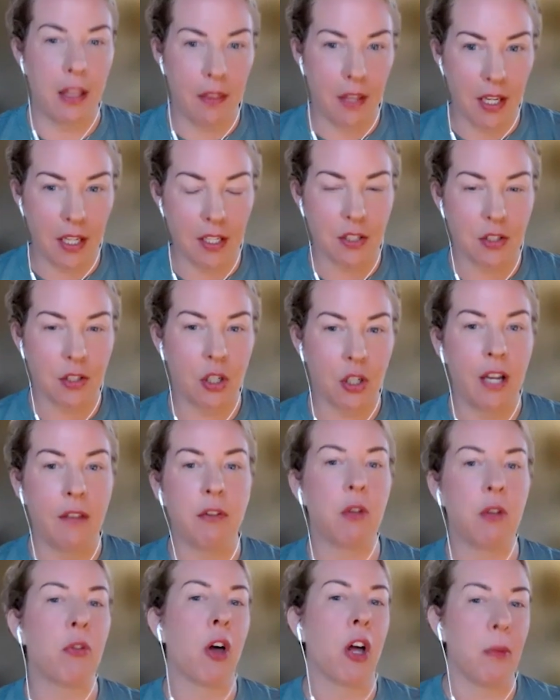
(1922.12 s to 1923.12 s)
this, or have
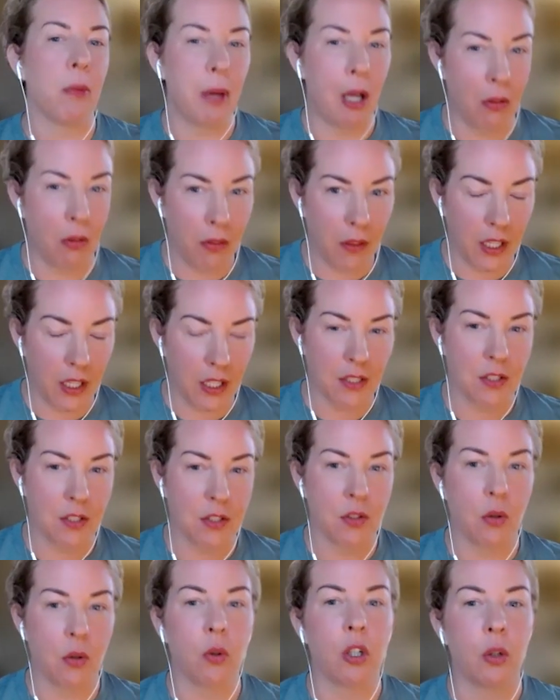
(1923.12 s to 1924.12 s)
you thought about this,
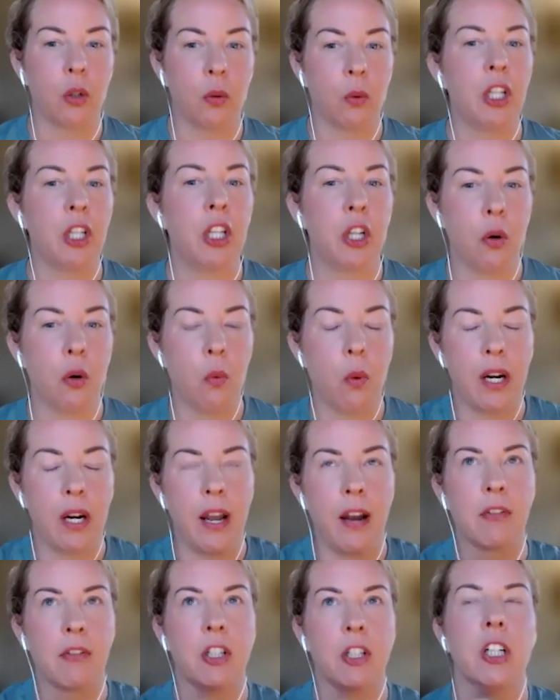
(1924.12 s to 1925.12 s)
or,
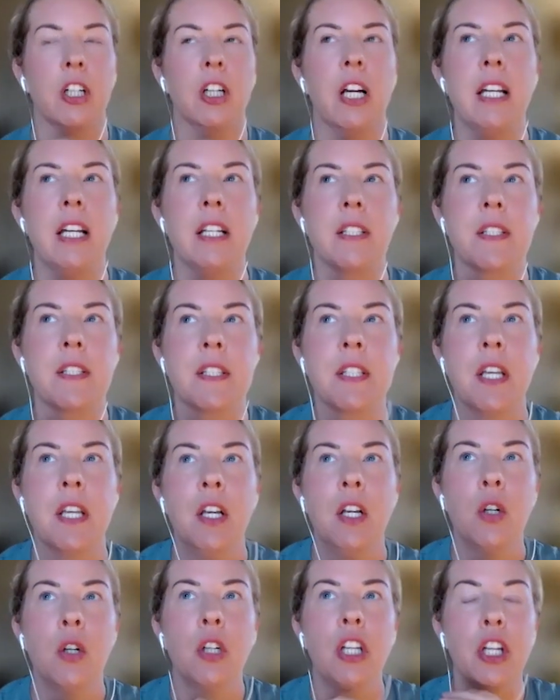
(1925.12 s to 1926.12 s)
whatever, it's,
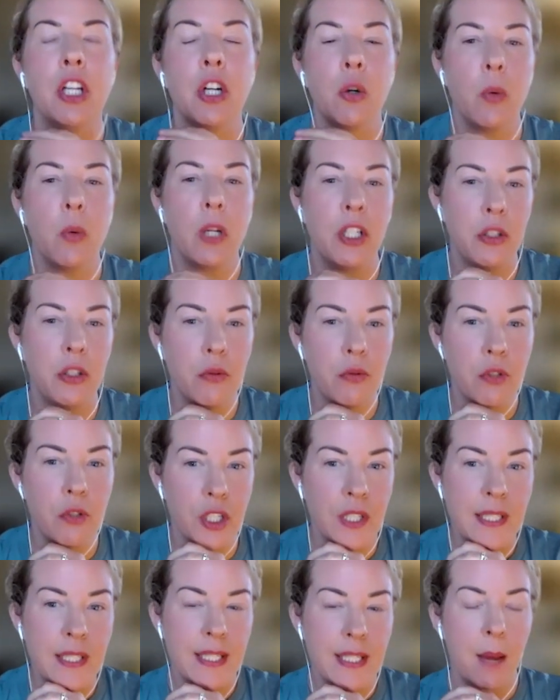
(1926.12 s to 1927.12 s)
when you
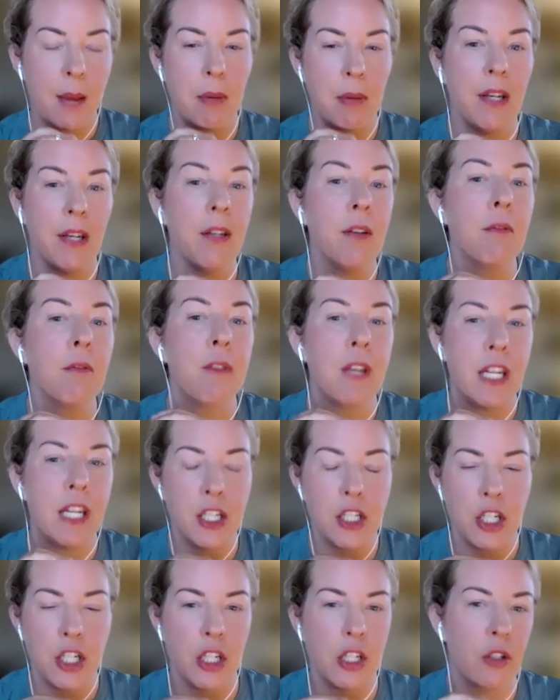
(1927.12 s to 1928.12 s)
just step in and
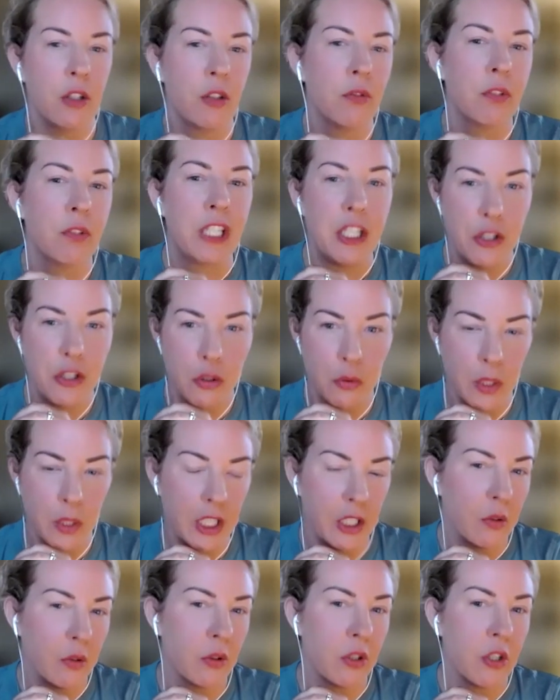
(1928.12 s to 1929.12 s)
finish it or redo
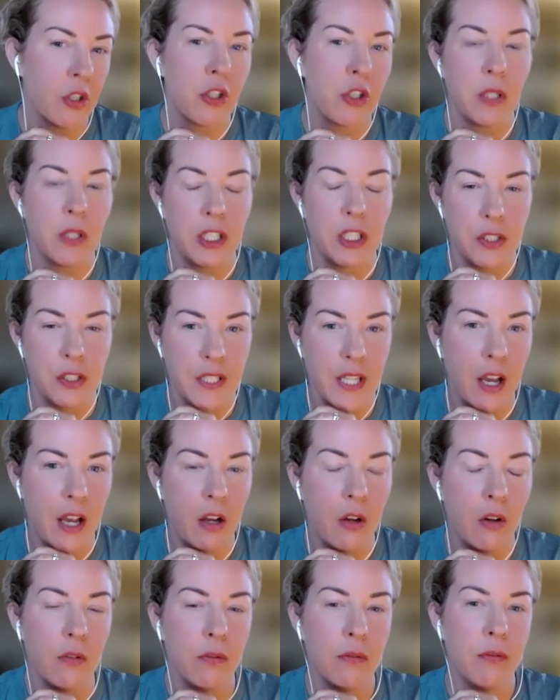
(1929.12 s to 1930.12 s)
it or do it
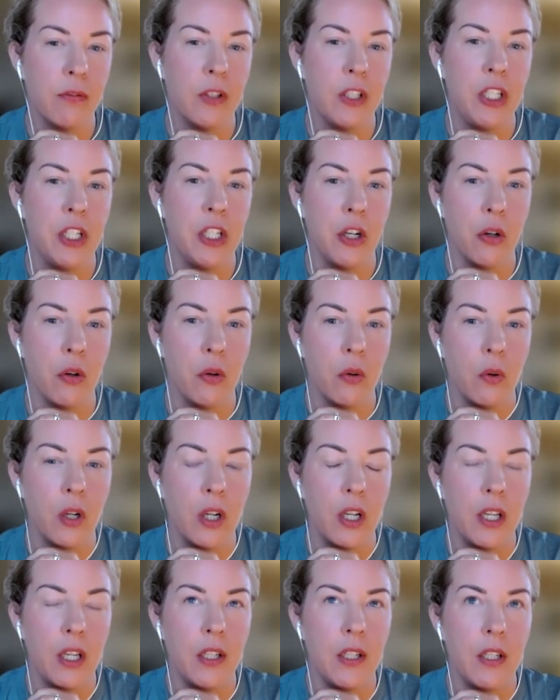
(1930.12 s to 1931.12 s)
yourself,
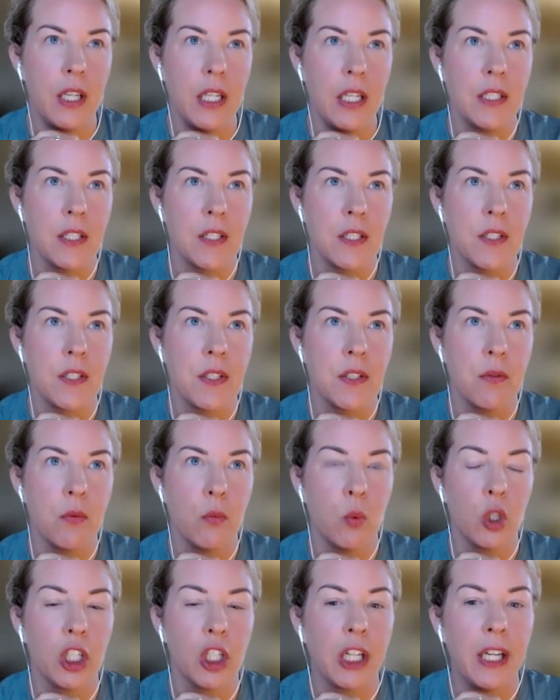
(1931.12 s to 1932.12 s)
it's
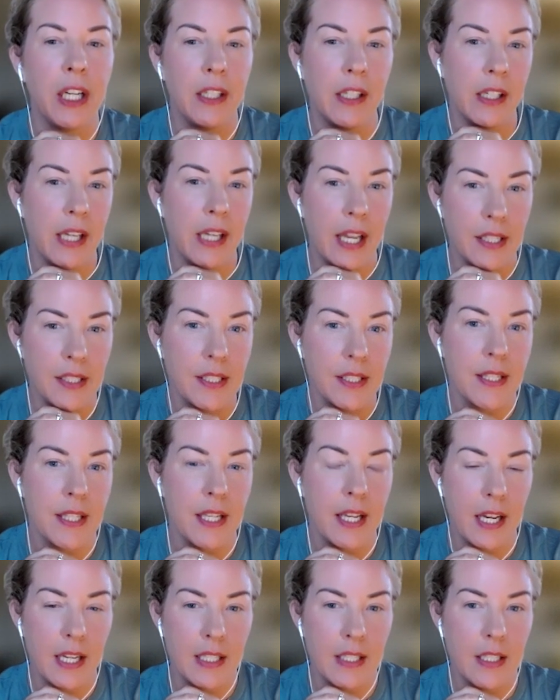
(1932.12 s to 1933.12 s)
working against
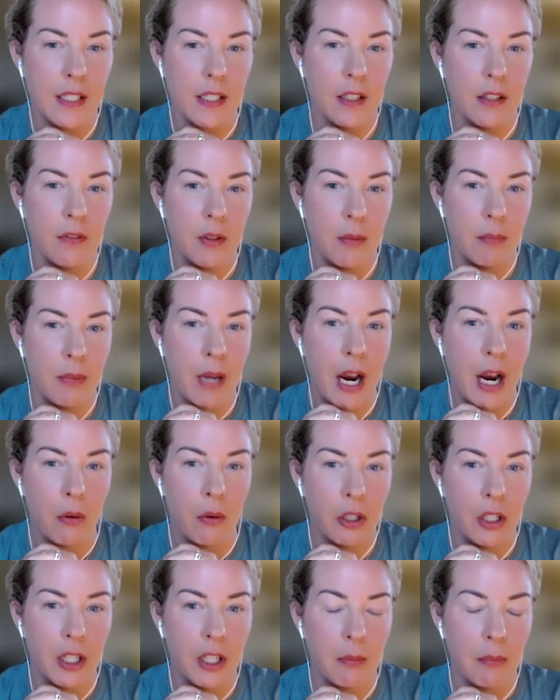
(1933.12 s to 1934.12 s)
the idea of
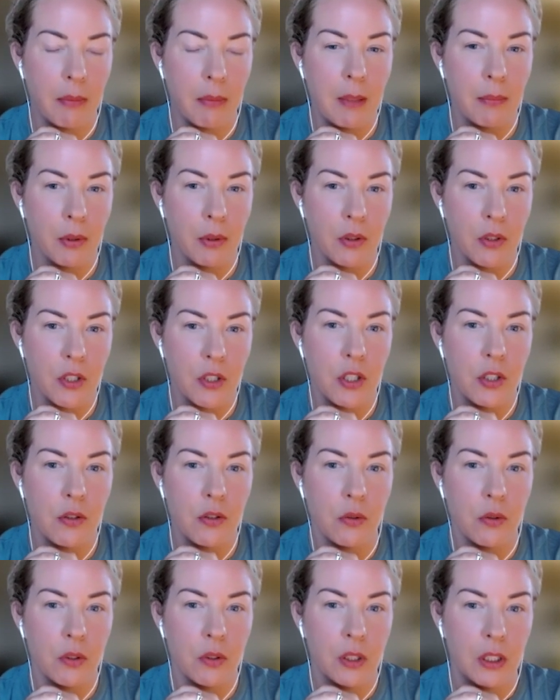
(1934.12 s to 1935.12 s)
empowering people
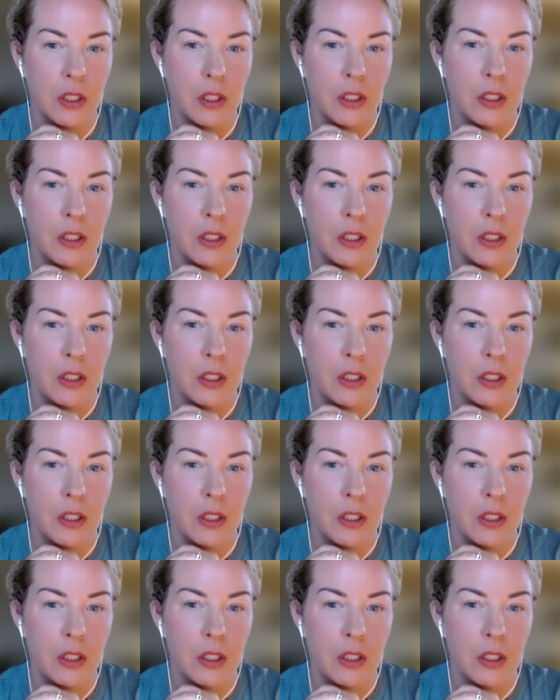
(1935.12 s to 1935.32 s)
to,